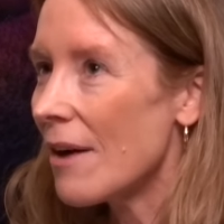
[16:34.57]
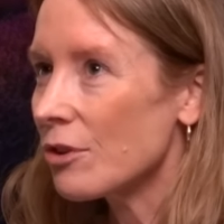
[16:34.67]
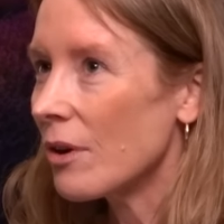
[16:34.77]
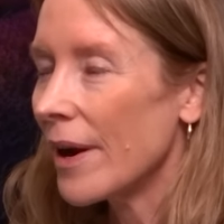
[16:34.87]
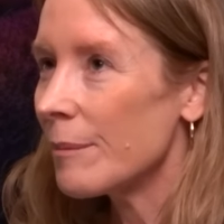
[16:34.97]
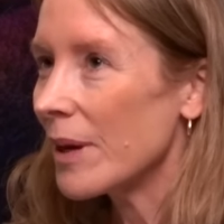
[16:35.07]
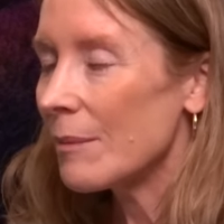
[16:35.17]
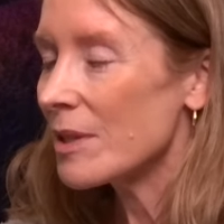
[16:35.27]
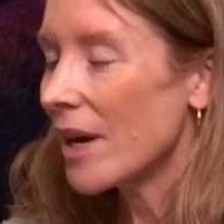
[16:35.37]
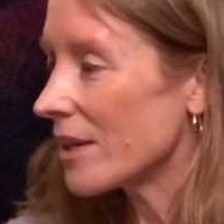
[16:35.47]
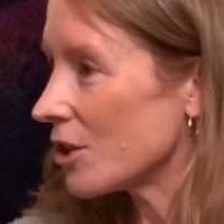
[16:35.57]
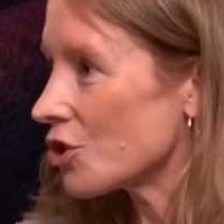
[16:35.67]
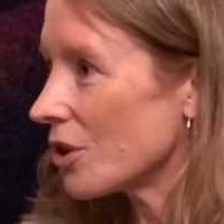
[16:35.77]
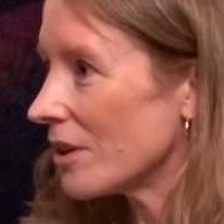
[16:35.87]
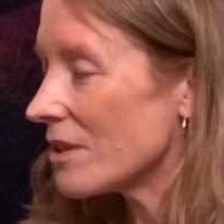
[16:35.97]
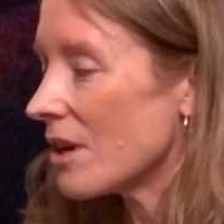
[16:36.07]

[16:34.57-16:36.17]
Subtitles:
after I became a dietitian.